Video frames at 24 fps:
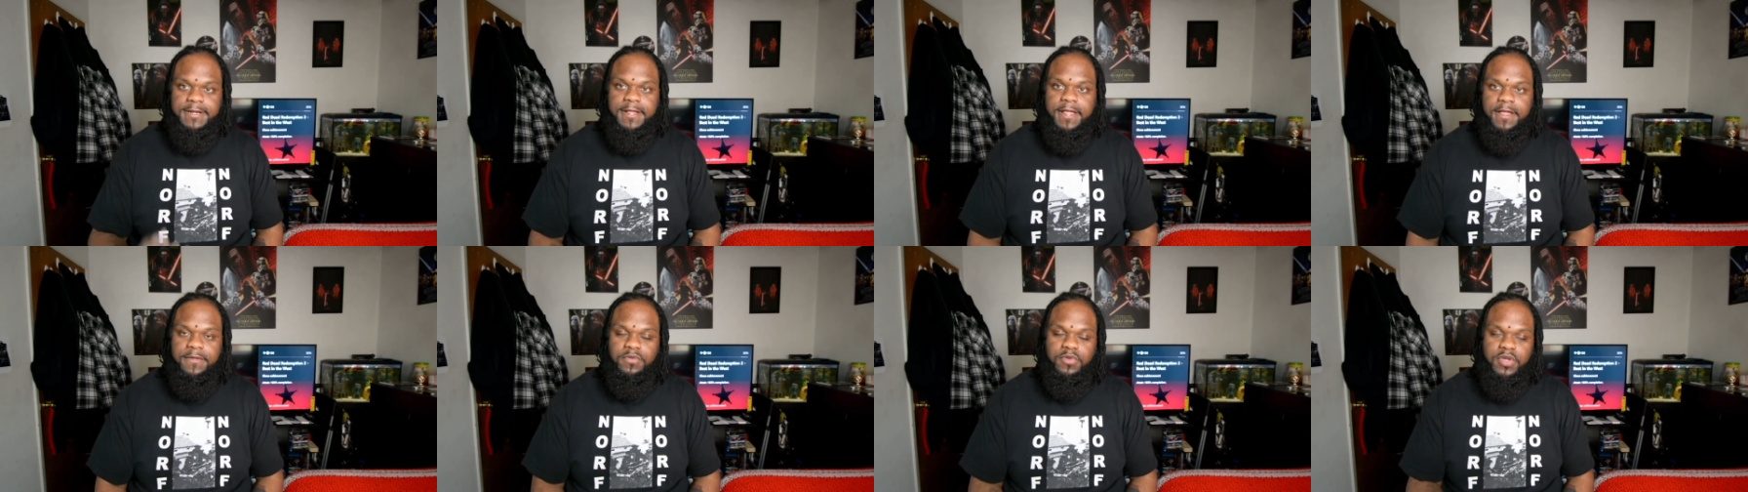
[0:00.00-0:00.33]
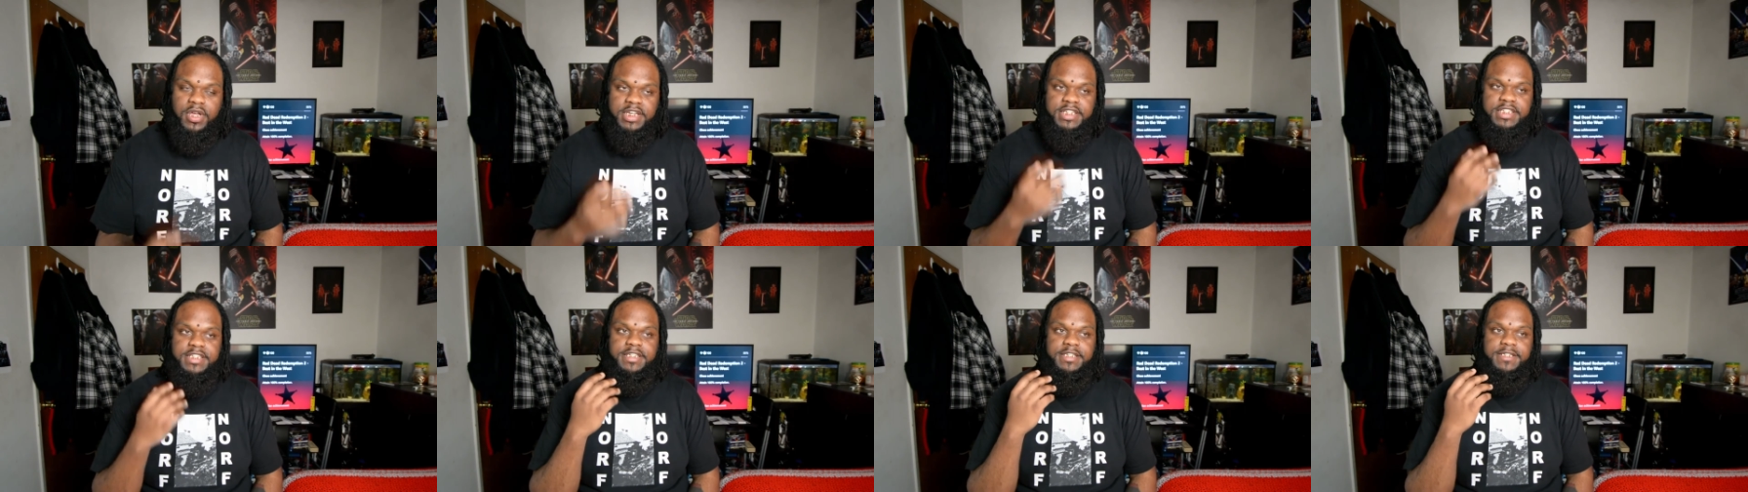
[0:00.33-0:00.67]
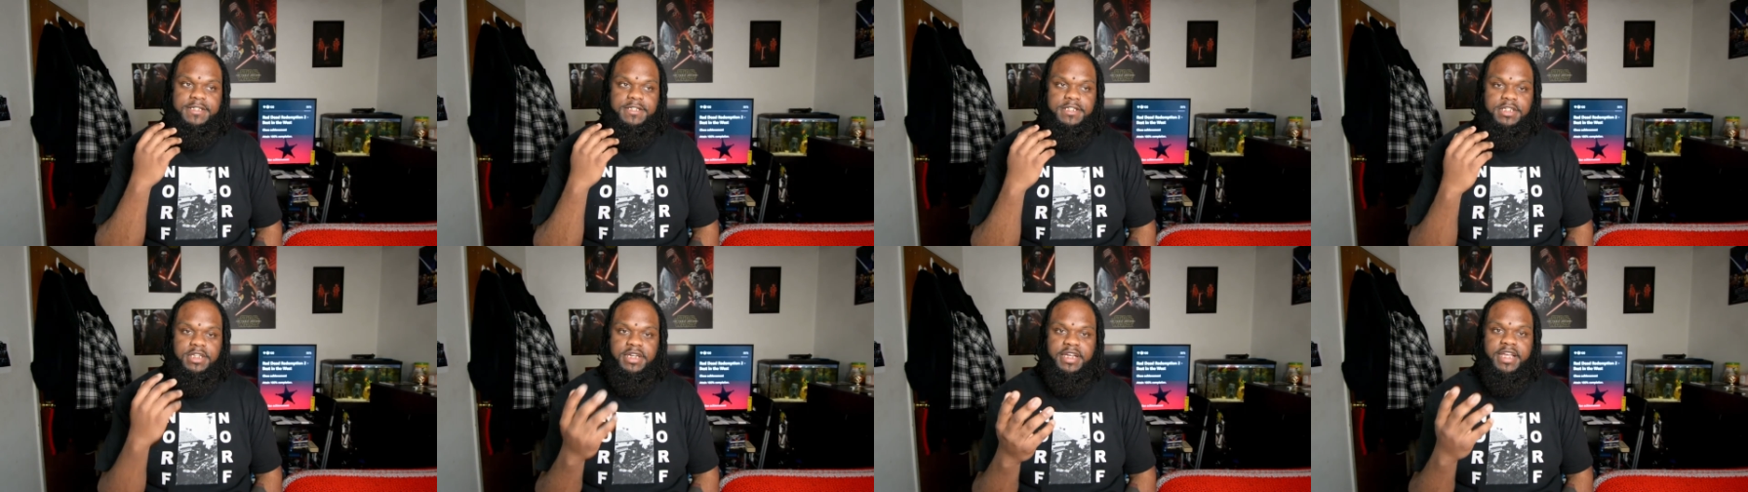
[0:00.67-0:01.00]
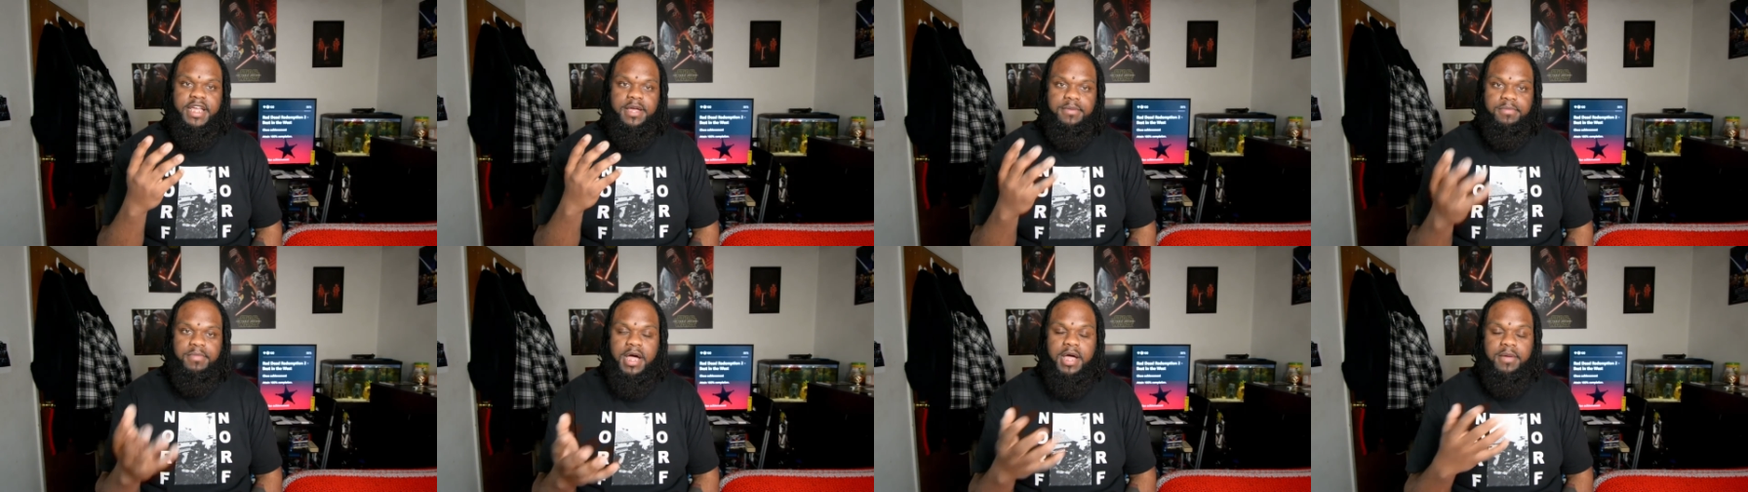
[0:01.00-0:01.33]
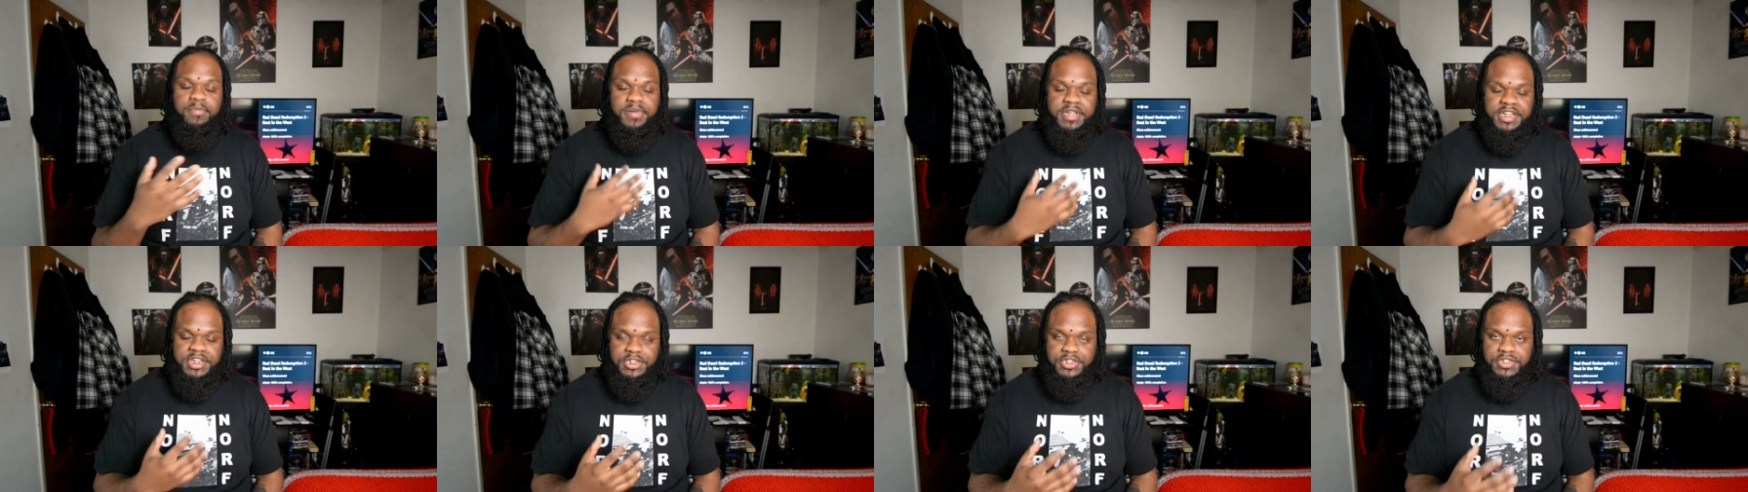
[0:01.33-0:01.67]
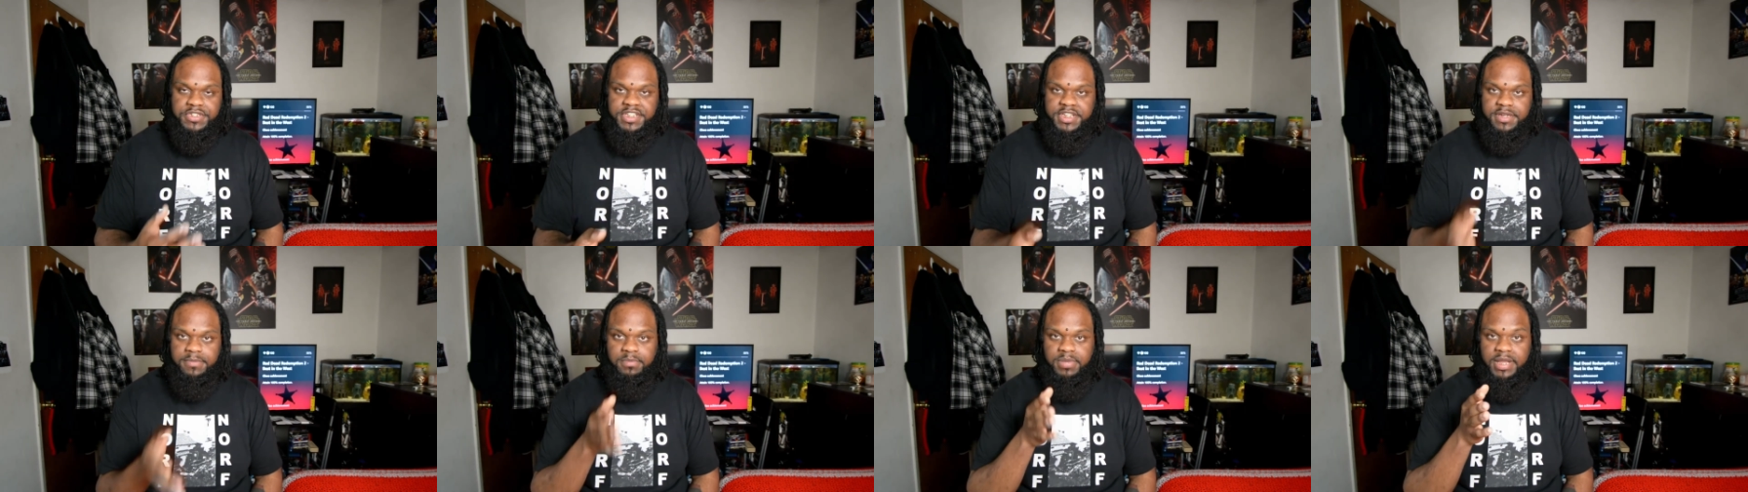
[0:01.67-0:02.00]
If you actually look at my
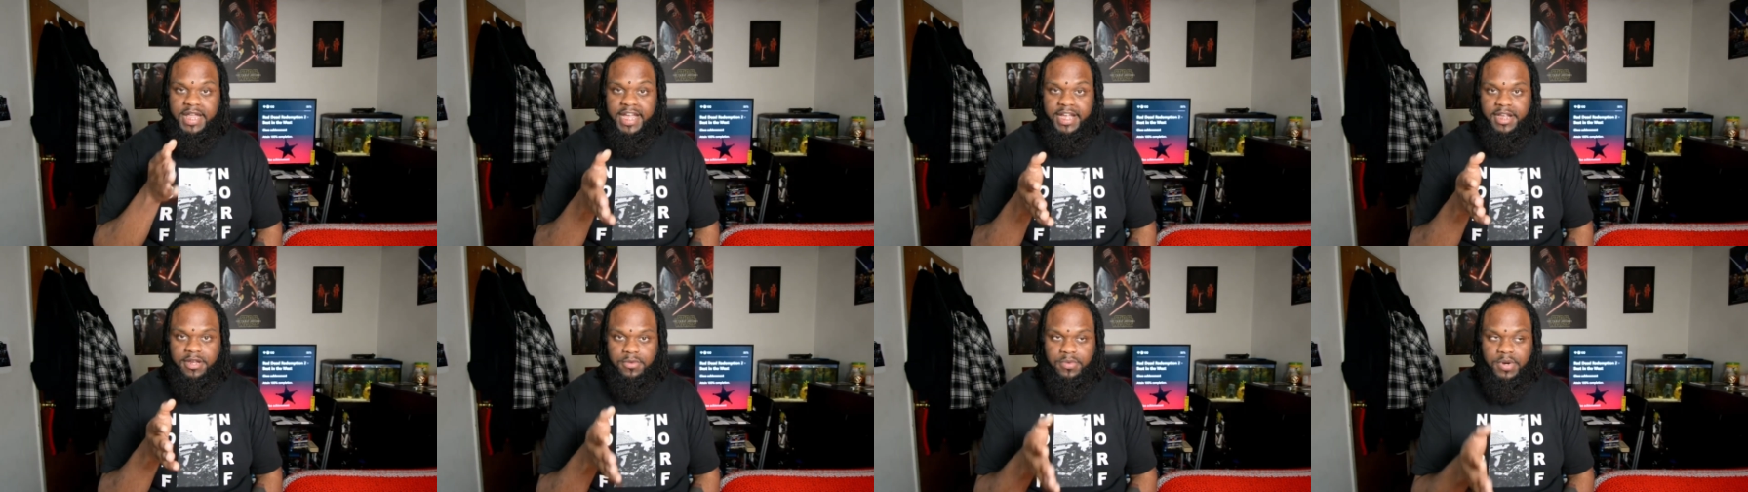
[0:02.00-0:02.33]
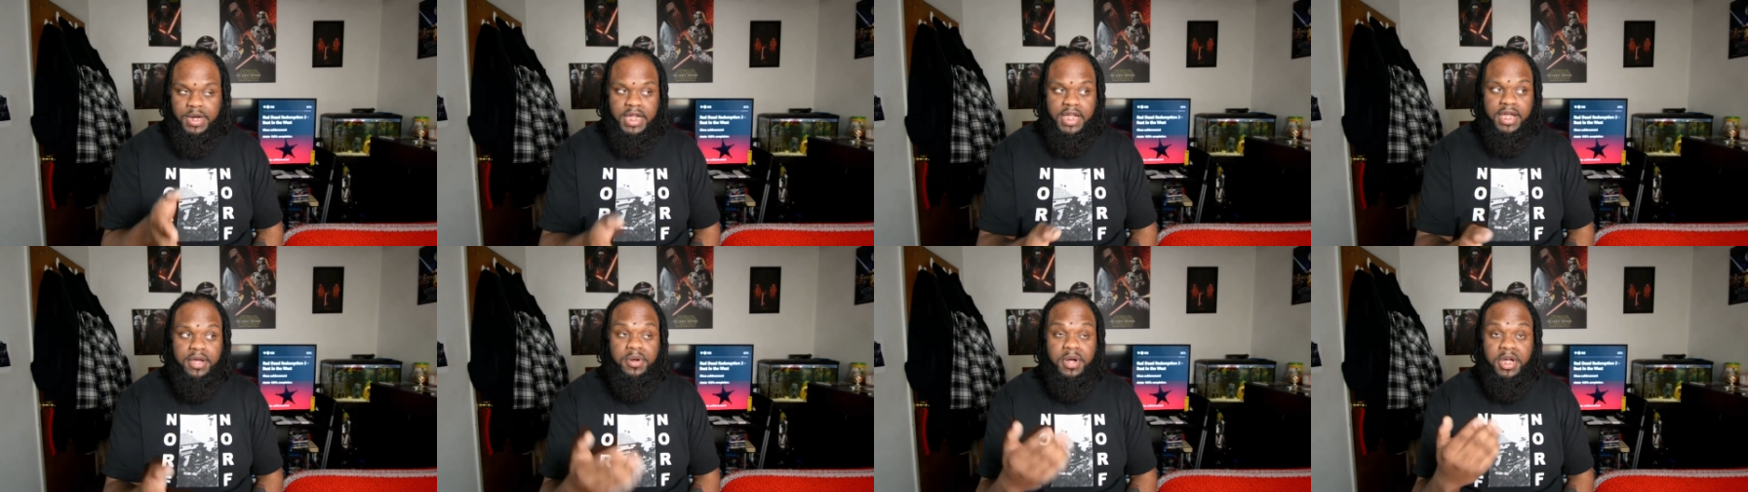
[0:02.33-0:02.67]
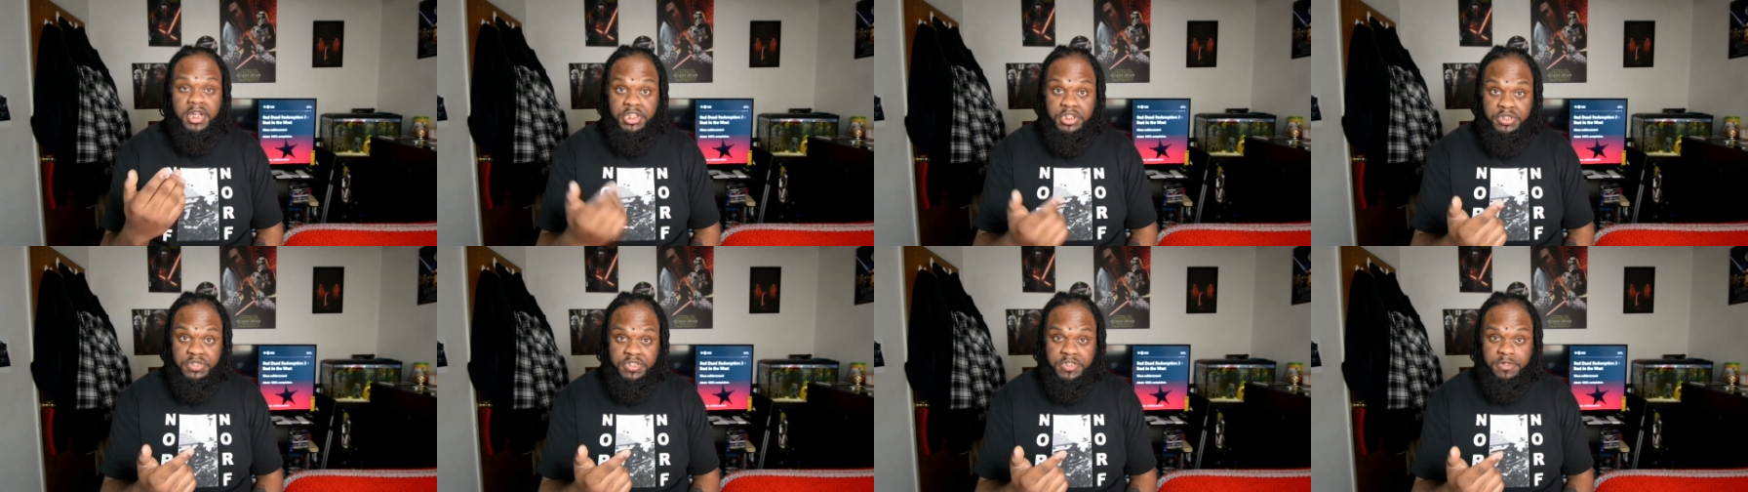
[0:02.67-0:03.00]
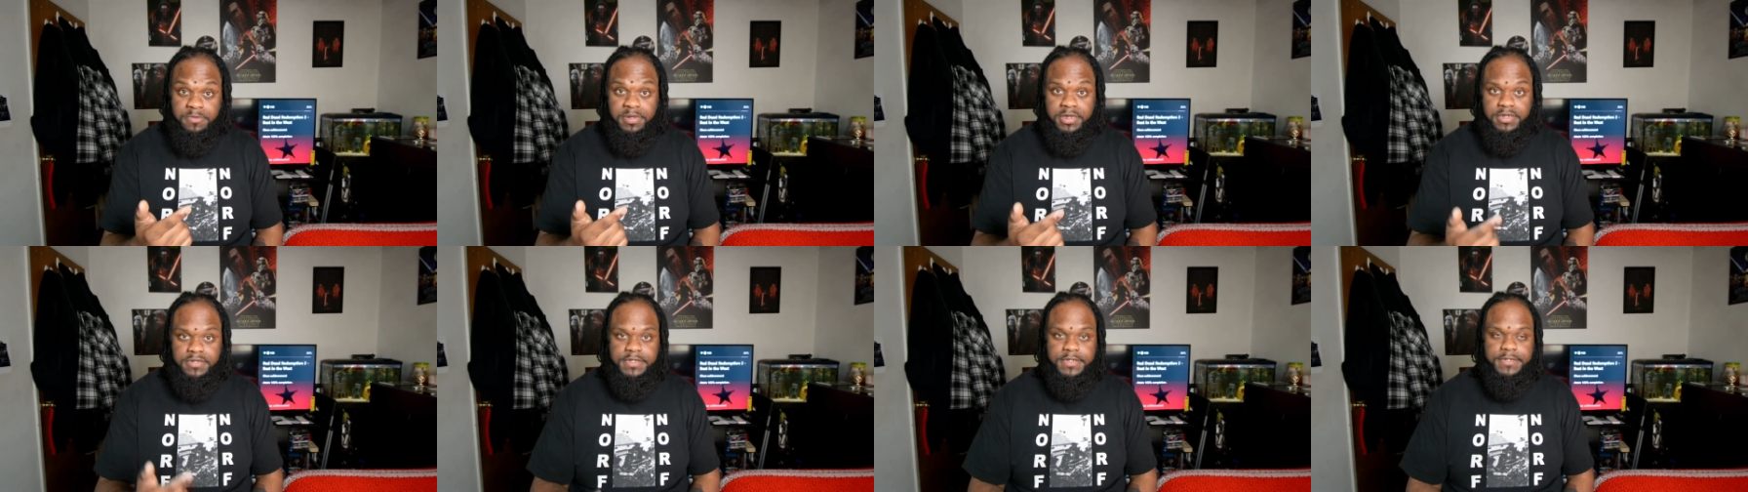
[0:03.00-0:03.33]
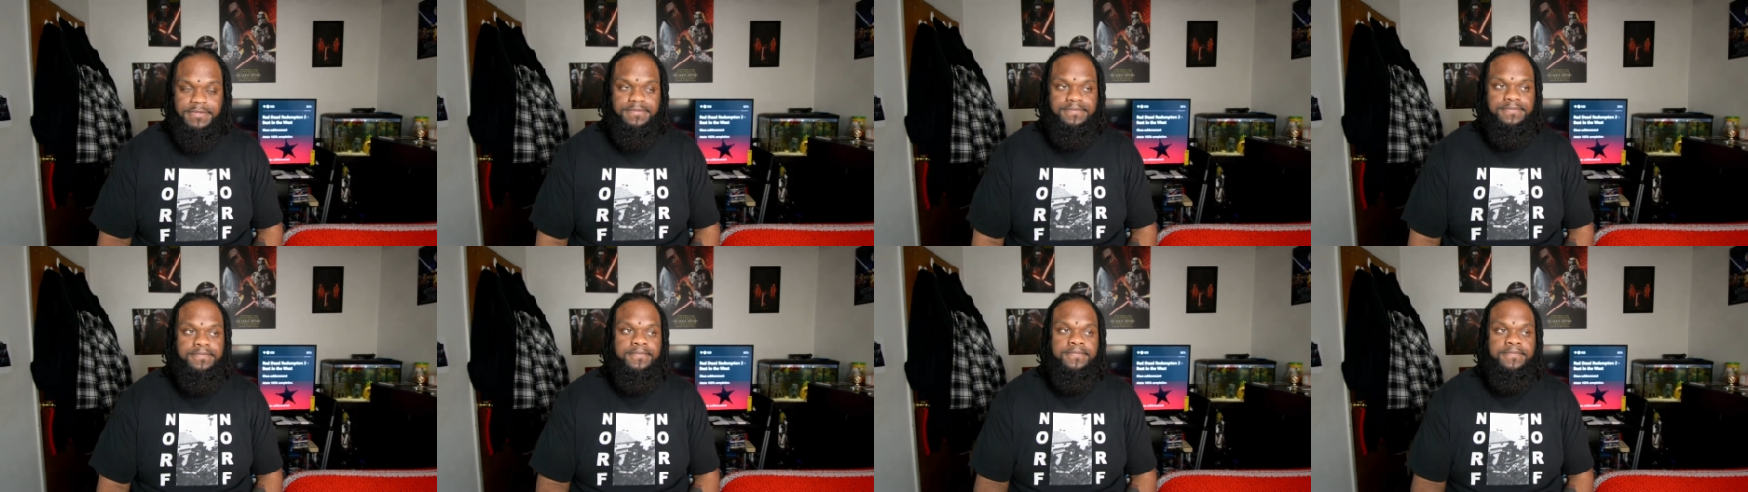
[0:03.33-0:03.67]
pictures in black and white, how I used to post them,